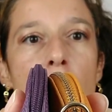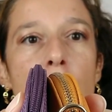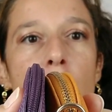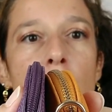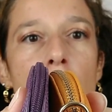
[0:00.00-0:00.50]

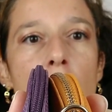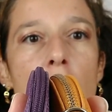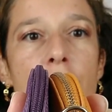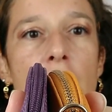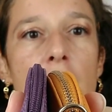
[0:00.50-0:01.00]
The color
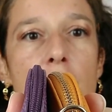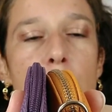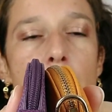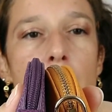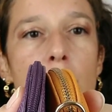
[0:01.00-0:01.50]
of
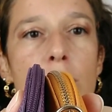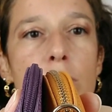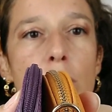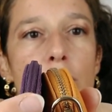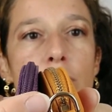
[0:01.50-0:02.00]
hardware
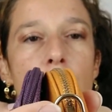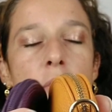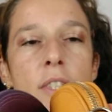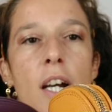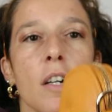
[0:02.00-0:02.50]
also.
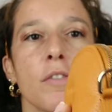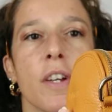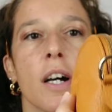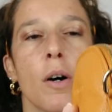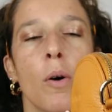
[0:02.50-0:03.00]
Now
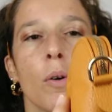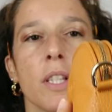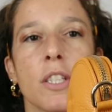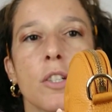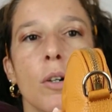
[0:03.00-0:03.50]
they are all
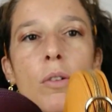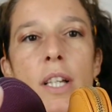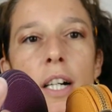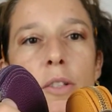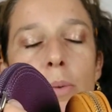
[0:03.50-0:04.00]
in gold
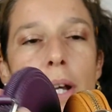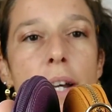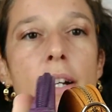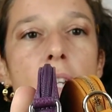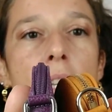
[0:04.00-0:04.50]

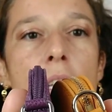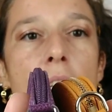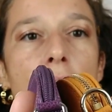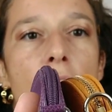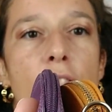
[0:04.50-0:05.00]
hardware,
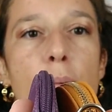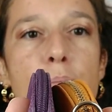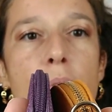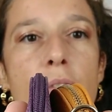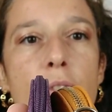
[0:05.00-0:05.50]
and the
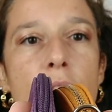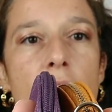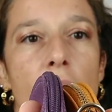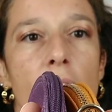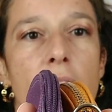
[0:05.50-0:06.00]

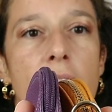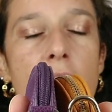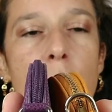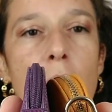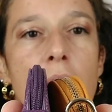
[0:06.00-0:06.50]
previous line,
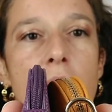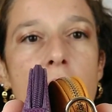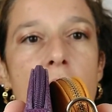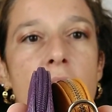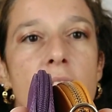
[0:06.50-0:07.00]
it was
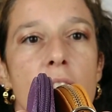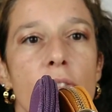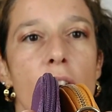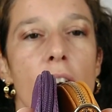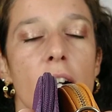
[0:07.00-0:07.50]
in
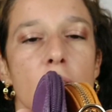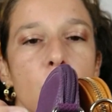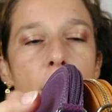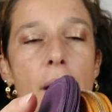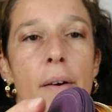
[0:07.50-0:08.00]
silver
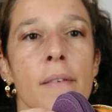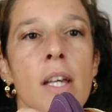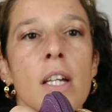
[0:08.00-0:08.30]
hardware.